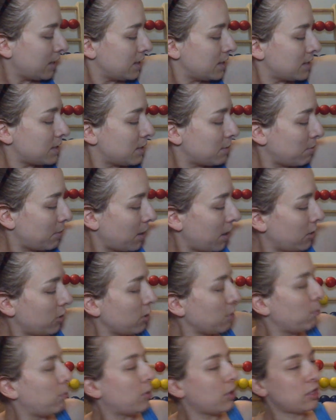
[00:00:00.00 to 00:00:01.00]
Some other
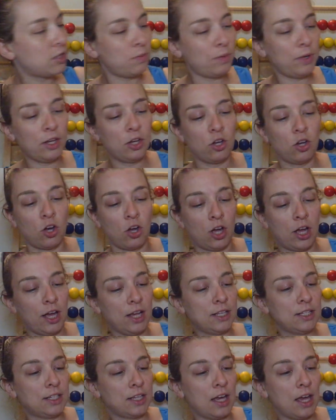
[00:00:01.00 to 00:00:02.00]
books we got,
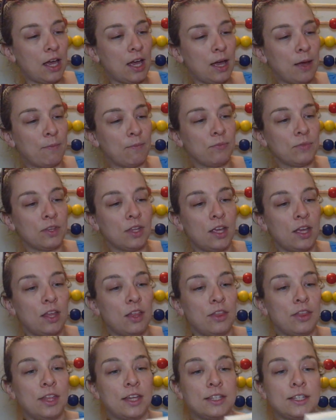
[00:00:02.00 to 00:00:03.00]

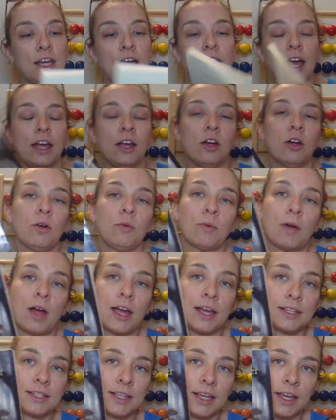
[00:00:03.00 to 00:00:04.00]
The Tiger
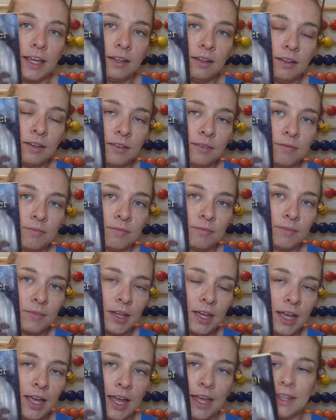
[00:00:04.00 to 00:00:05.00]
Rising,
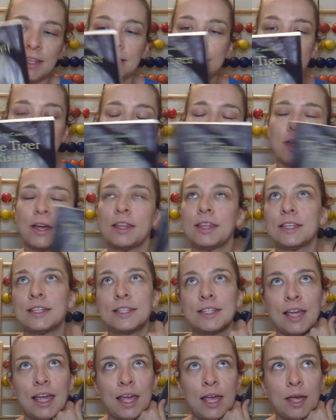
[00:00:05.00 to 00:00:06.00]
and this is by the
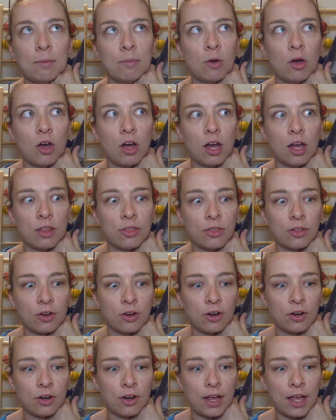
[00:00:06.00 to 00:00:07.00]
same
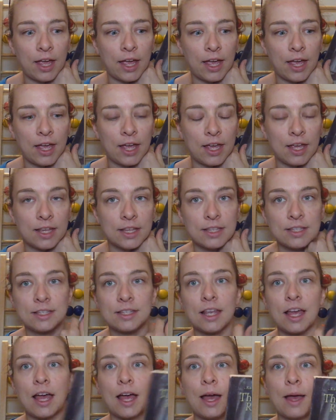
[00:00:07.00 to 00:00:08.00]
author as
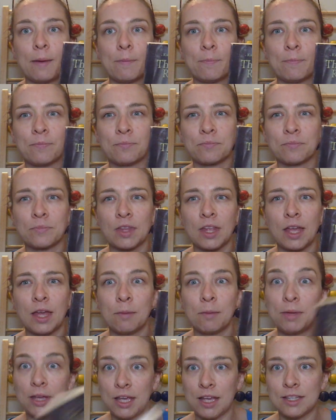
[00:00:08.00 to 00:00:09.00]

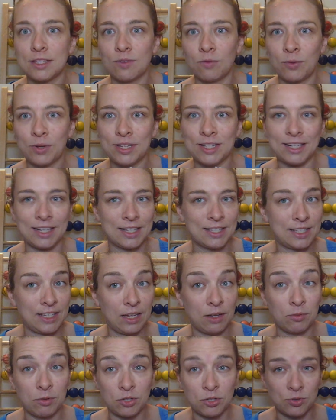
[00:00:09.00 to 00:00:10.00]
Because of Winn-Dixie,
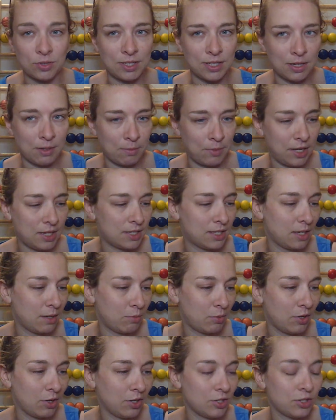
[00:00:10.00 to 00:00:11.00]
which was an amazing
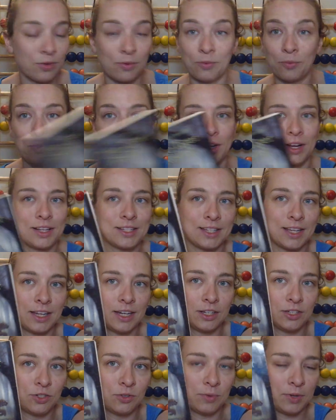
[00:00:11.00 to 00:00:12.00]
book. So we're excited
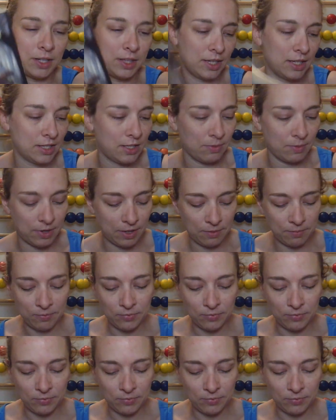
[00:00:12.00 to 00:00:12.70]
to read this one.